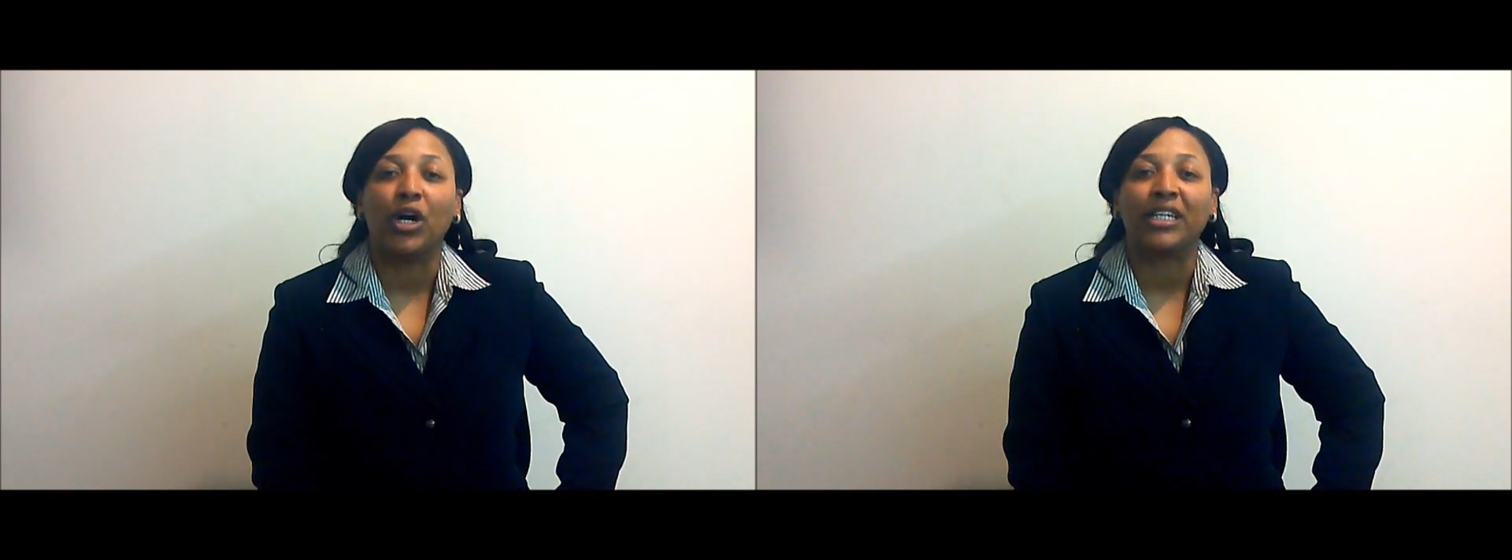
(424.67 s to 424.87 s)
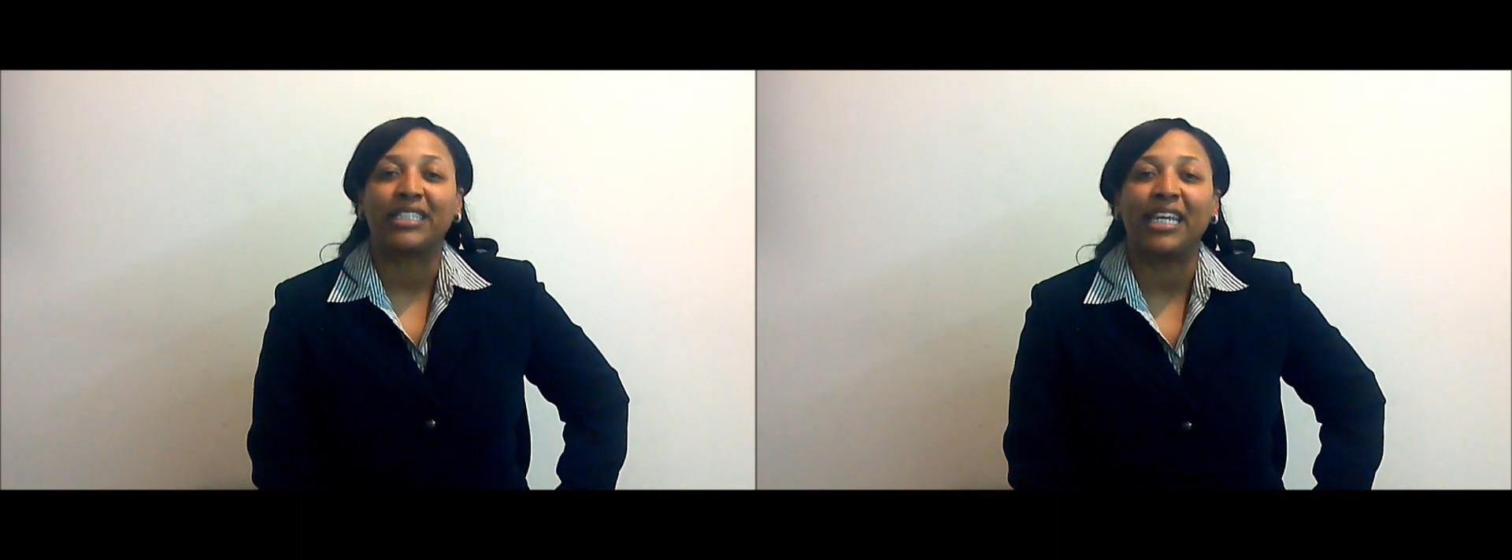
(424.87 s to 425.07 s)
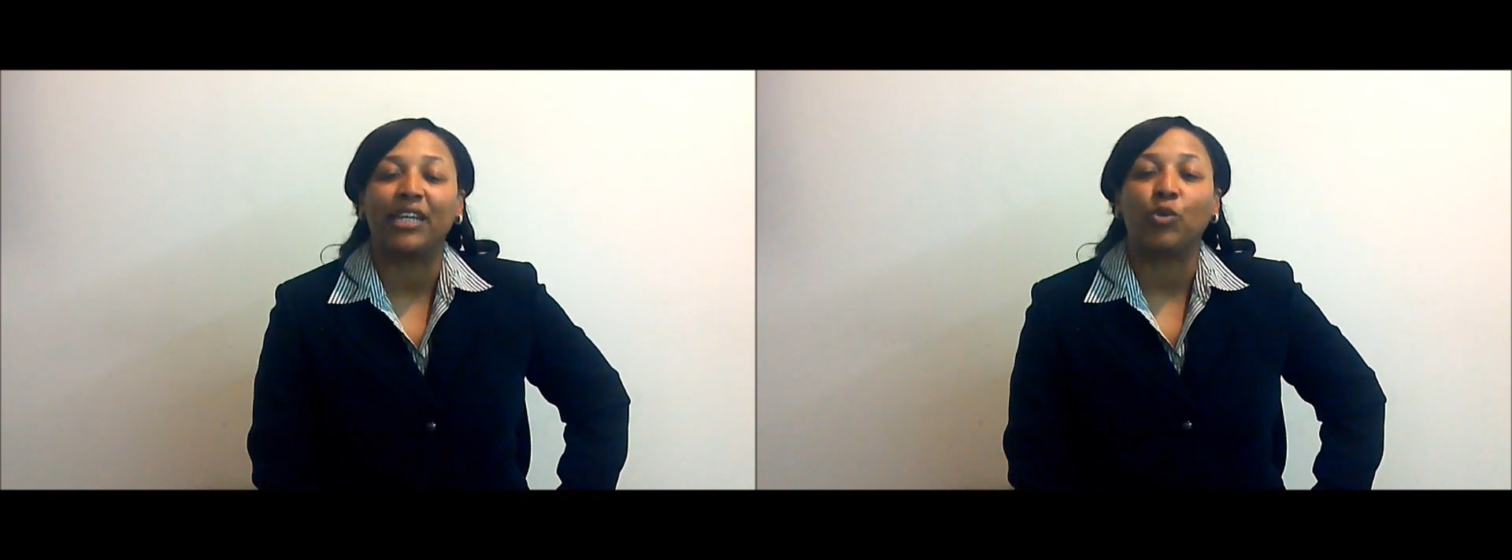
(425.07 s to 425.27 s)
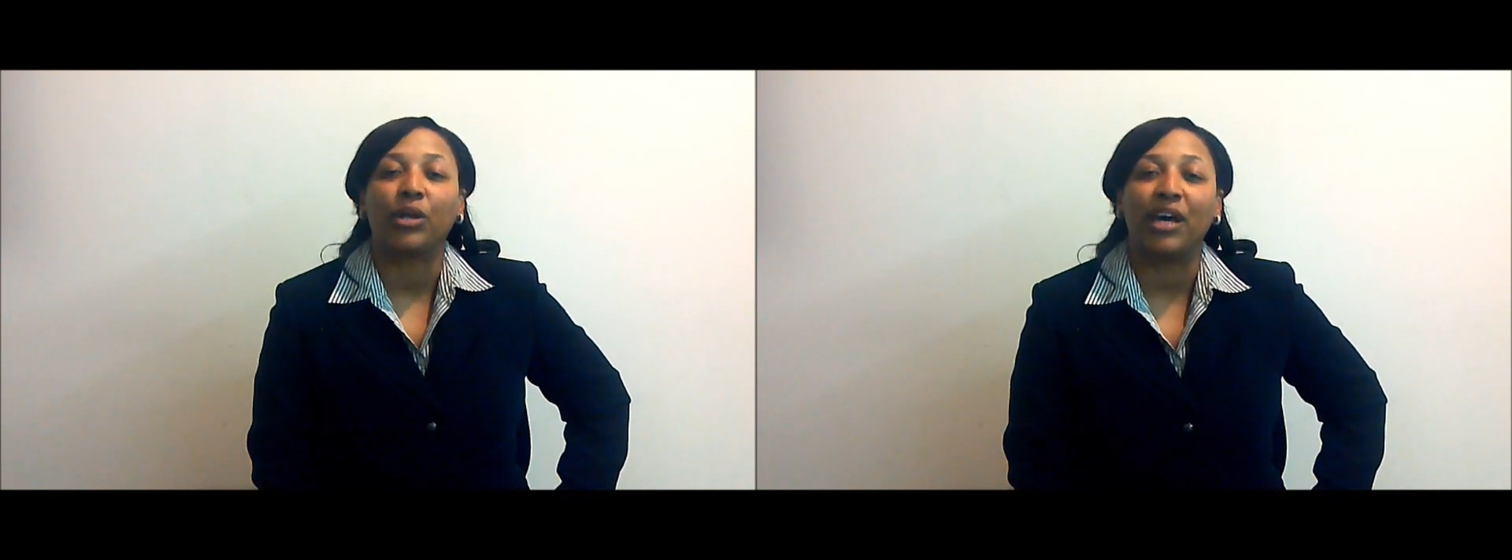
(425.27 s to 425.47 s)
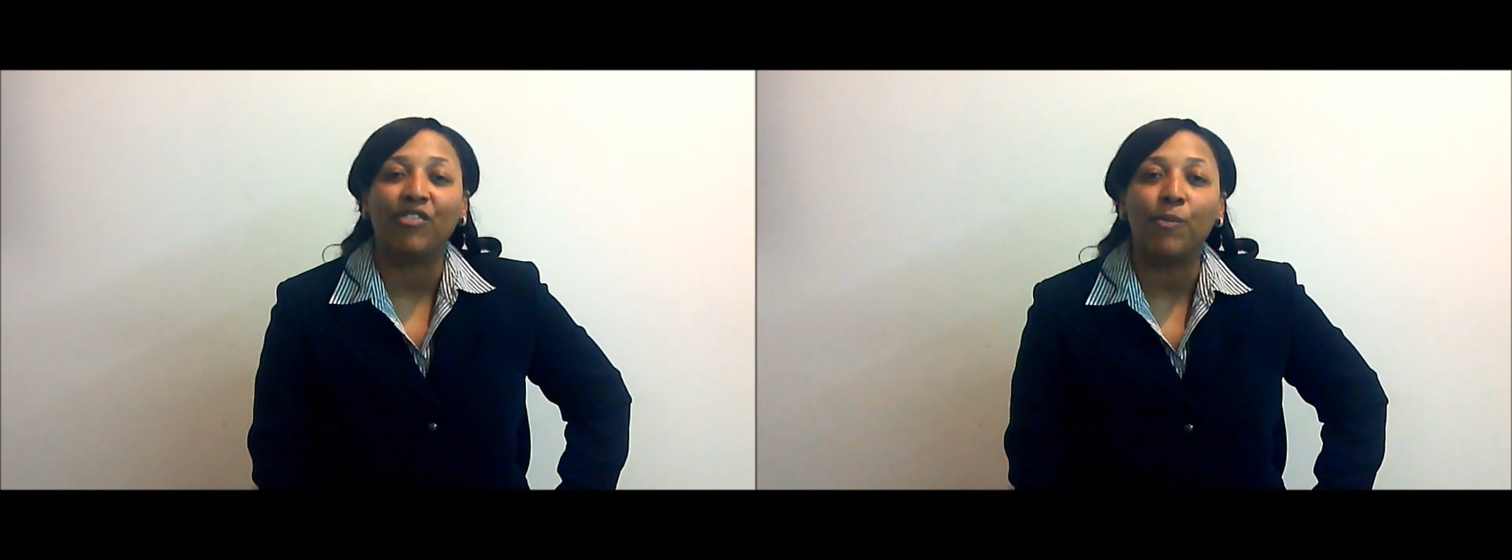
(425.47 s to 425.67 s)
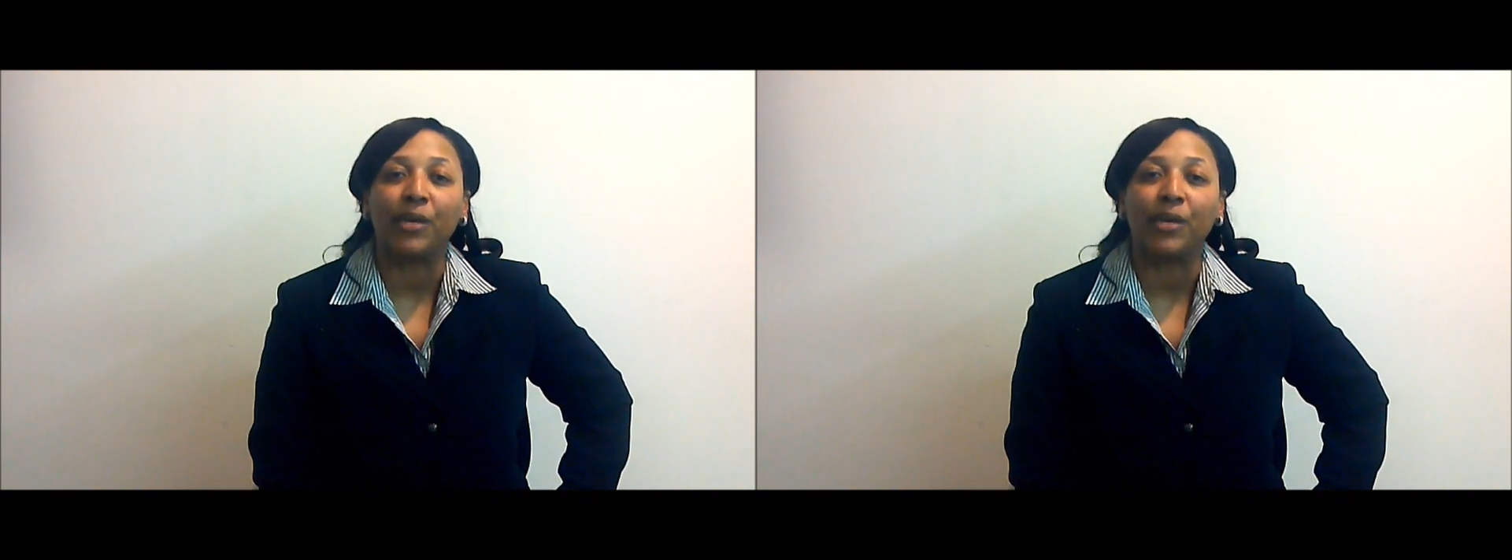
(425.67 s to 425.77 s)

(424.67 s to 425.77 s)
attend whatever